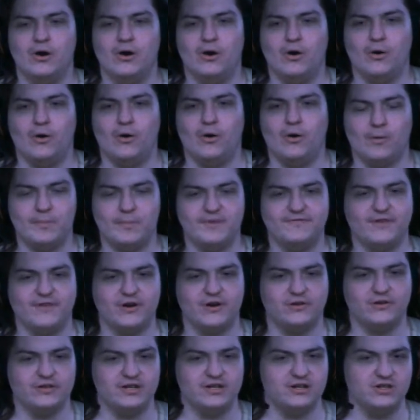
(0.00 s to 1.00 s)
or be
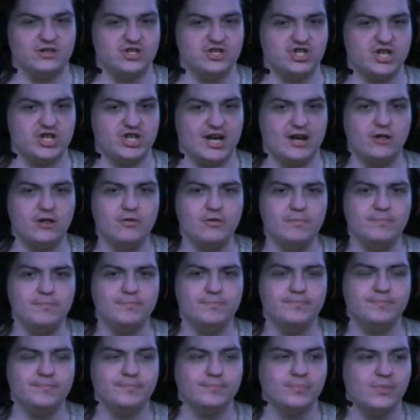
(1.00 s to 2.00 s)
funneled into the channel,
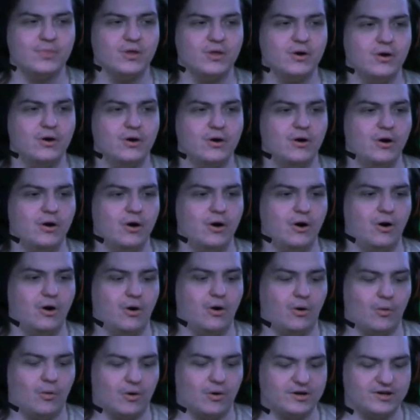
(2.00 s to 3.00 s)

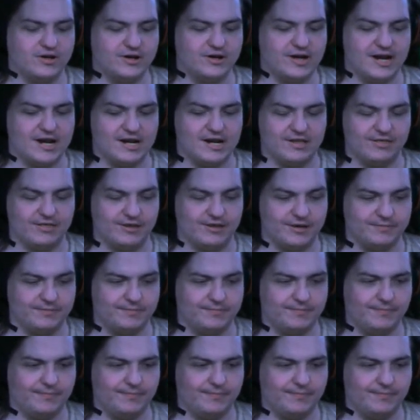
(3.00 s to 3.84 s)
or done anything.